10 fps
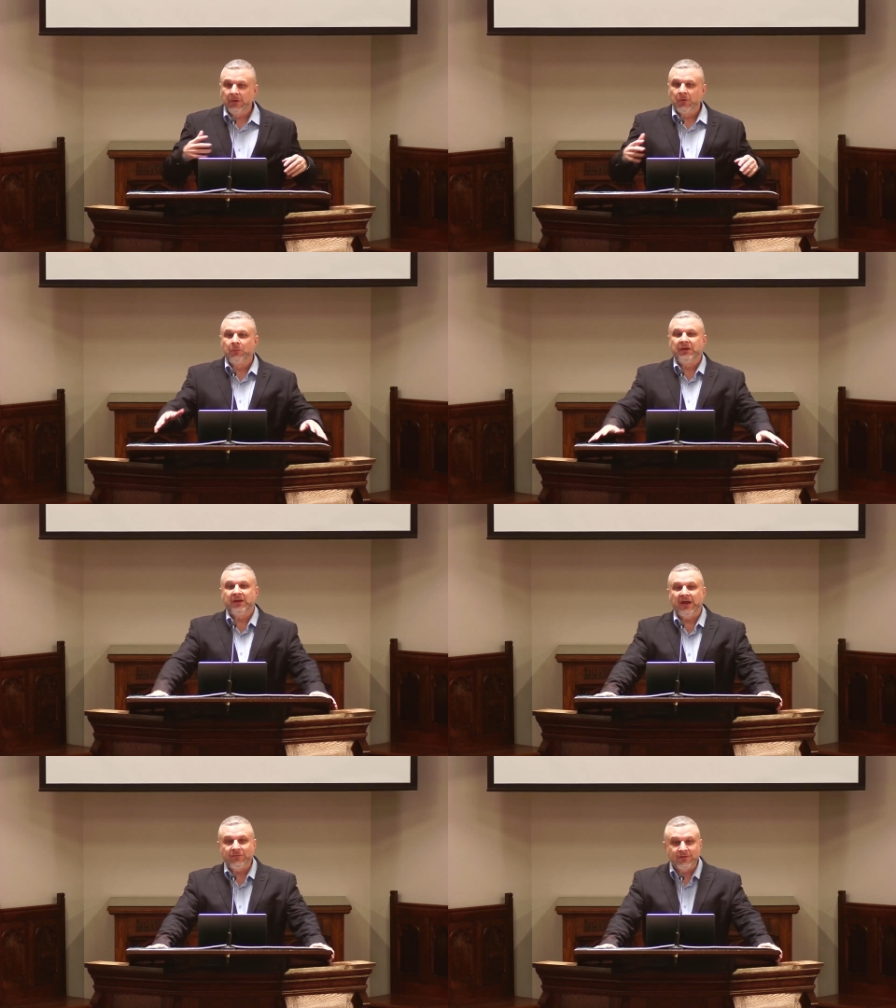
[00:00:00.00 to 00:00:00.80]
will be in
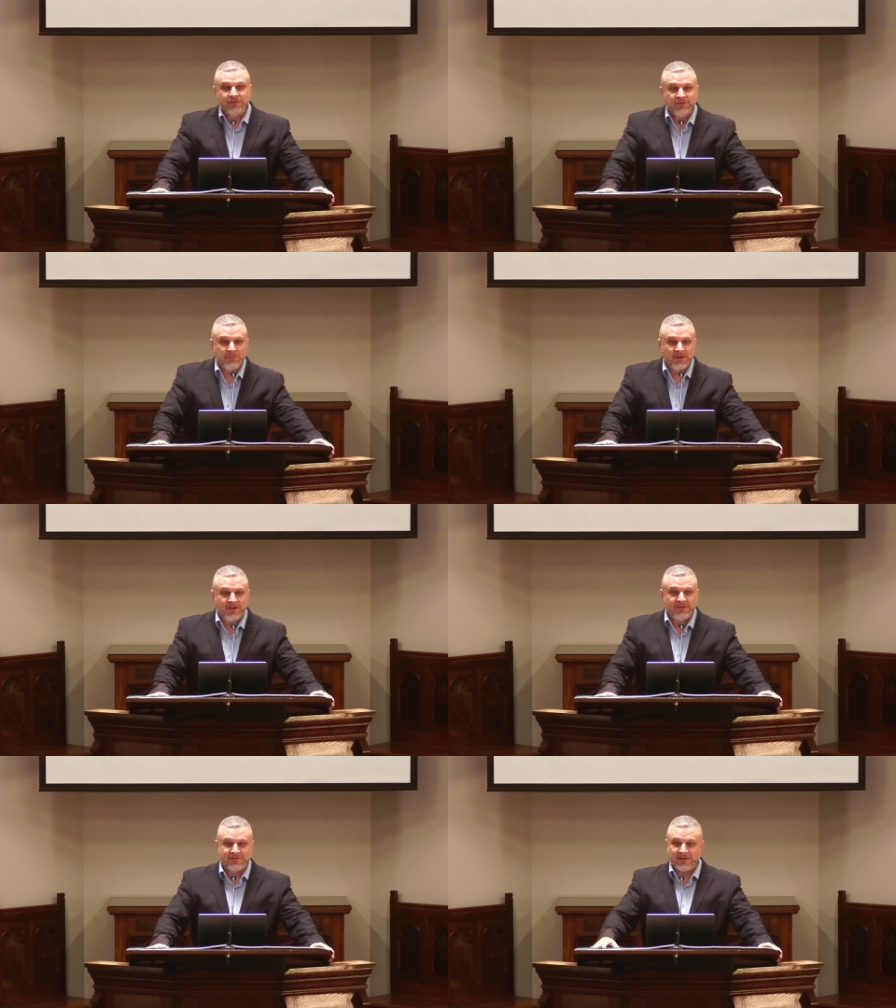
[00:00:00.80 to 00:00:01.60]
heaven someday
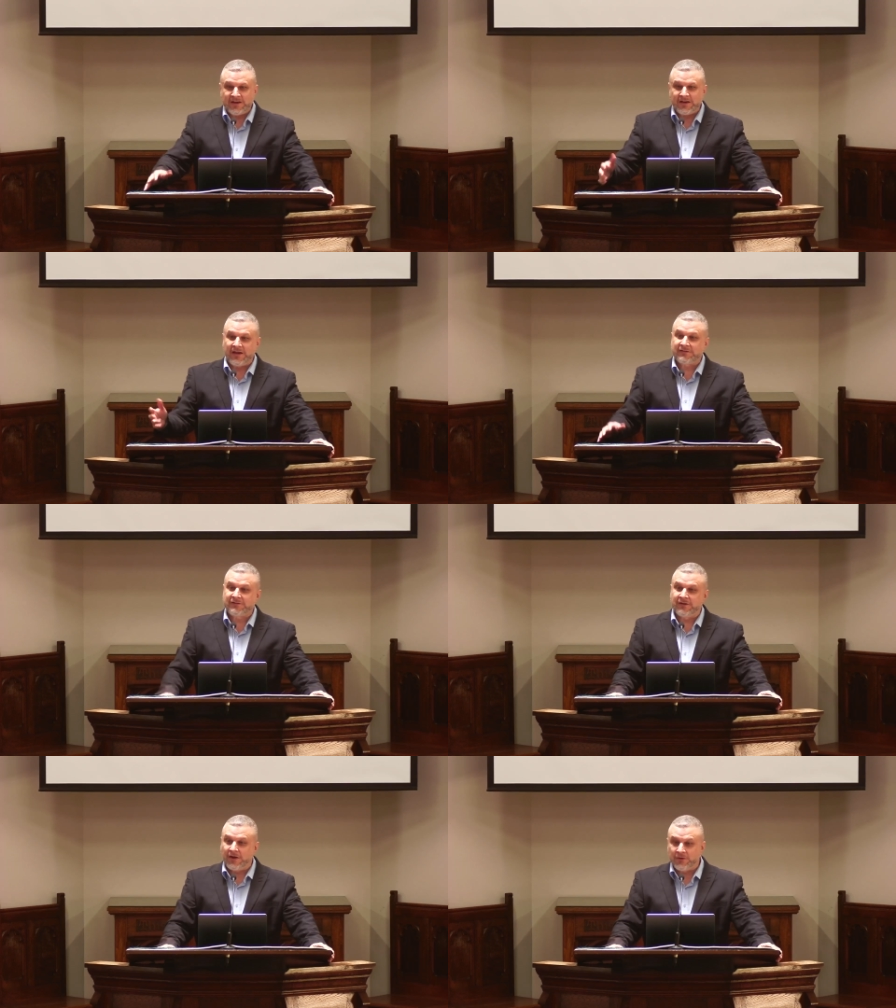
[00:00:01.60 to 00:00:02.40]
standing next
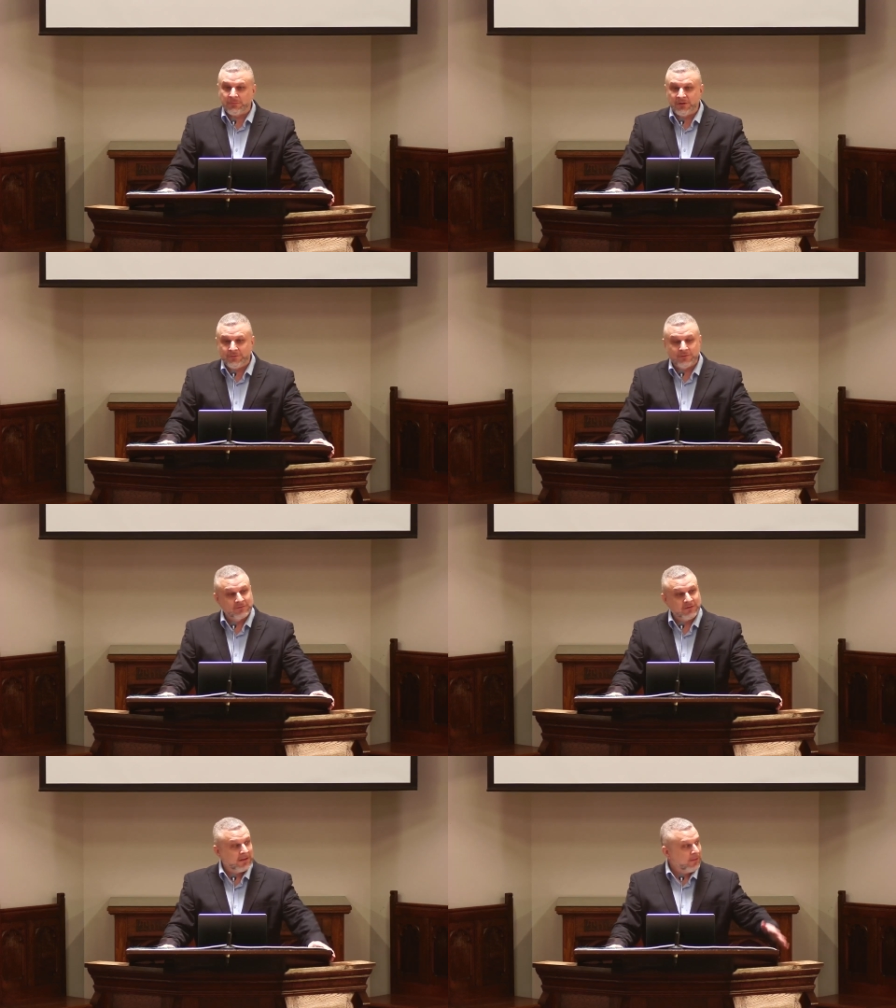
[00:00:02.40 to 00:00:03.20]
to other believers
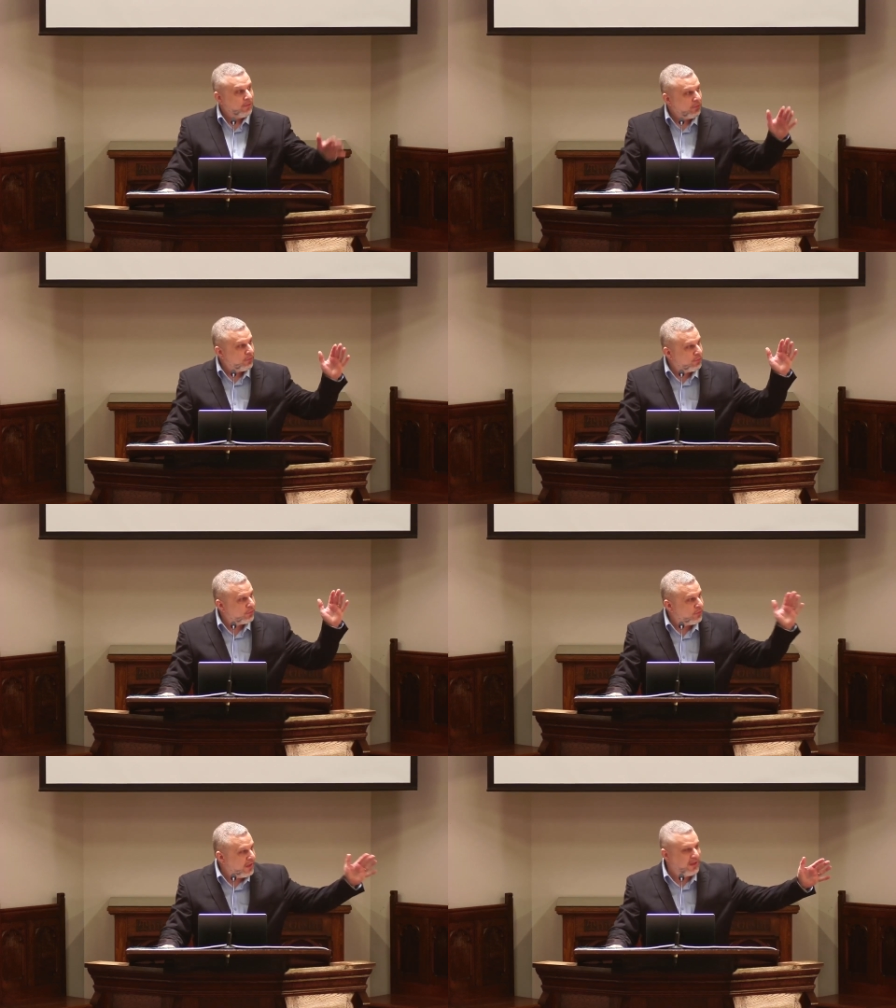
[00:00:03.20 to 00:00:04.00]
saying,
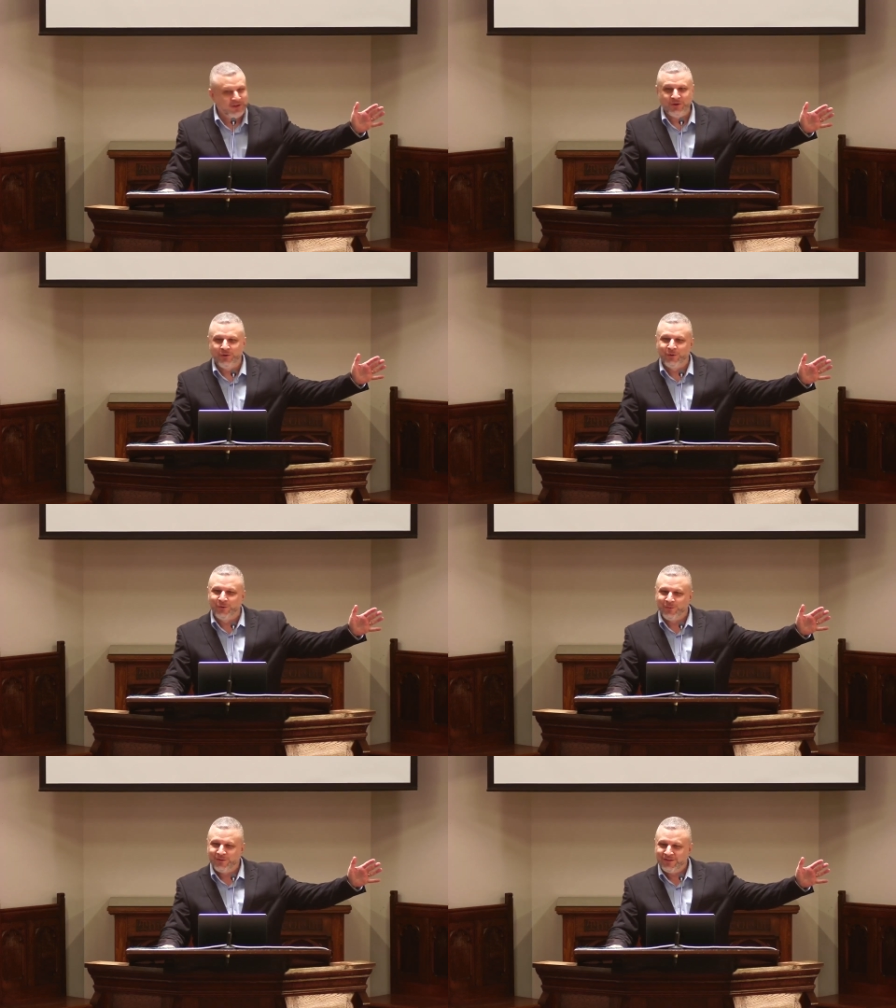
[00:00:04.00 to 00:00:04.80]
Thank you
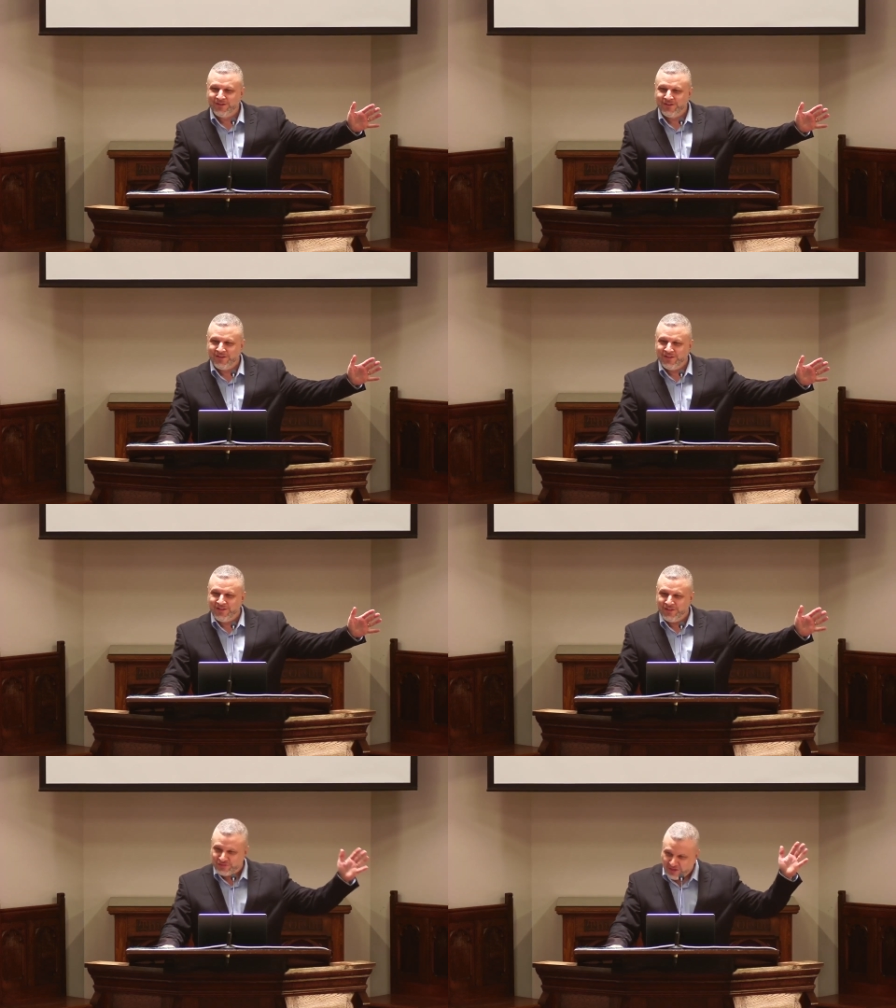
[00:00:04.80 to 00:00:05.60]

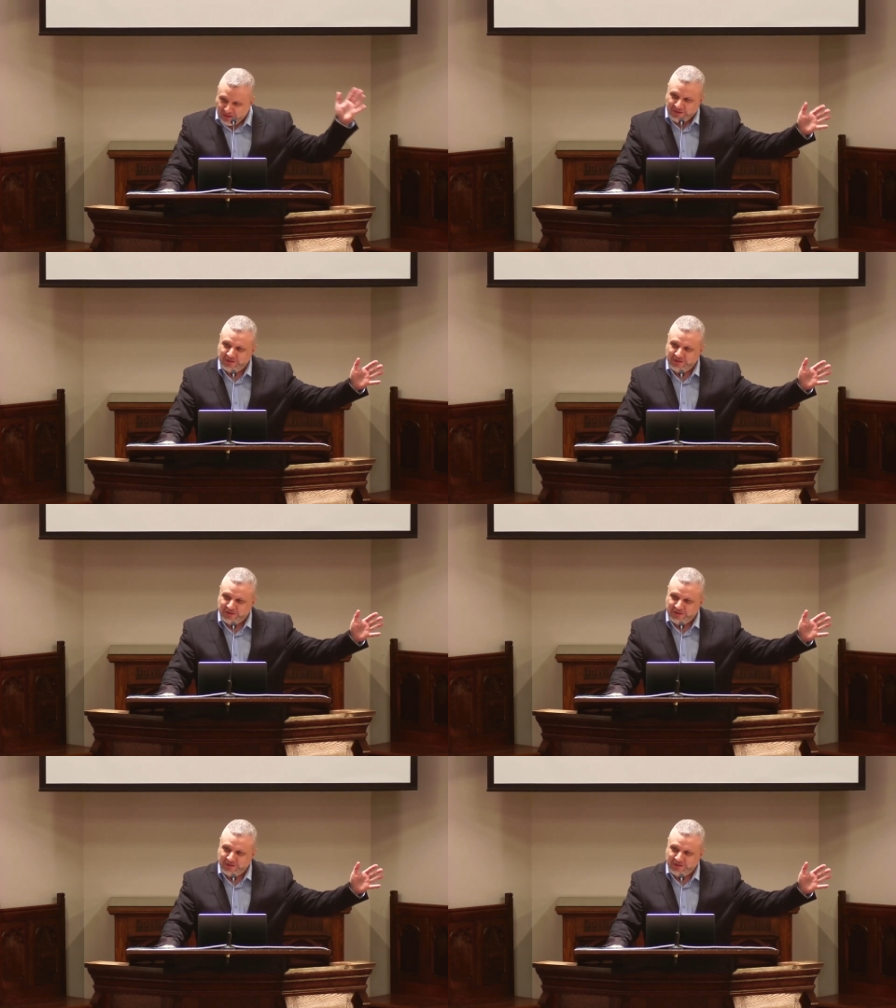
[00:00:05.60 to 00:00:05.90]
Thank